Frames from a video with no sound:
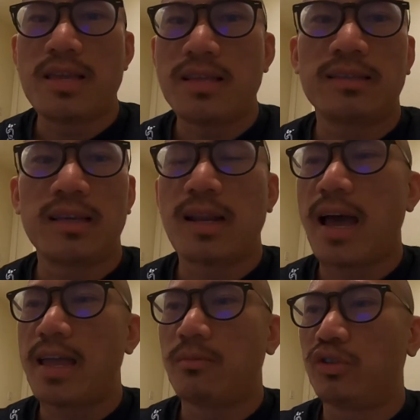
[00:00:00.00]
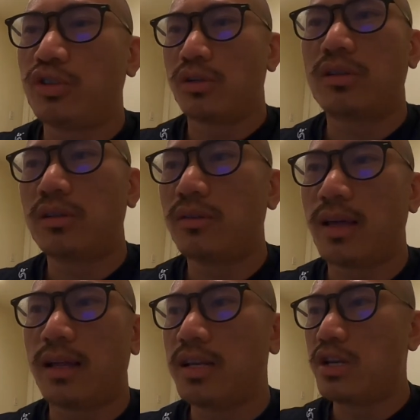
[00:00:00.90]
He said, "I am sure
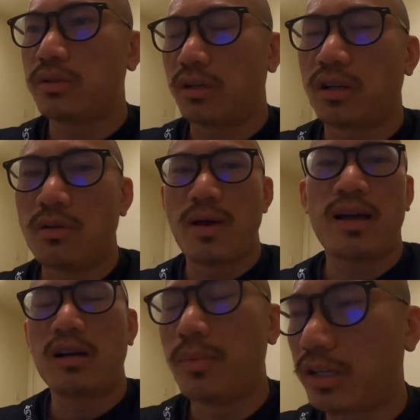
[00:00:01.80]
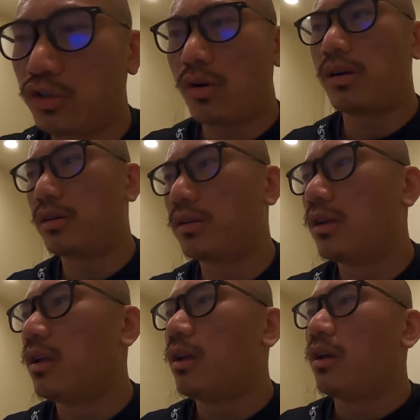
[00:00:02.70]
that NIO is going to come back stronger.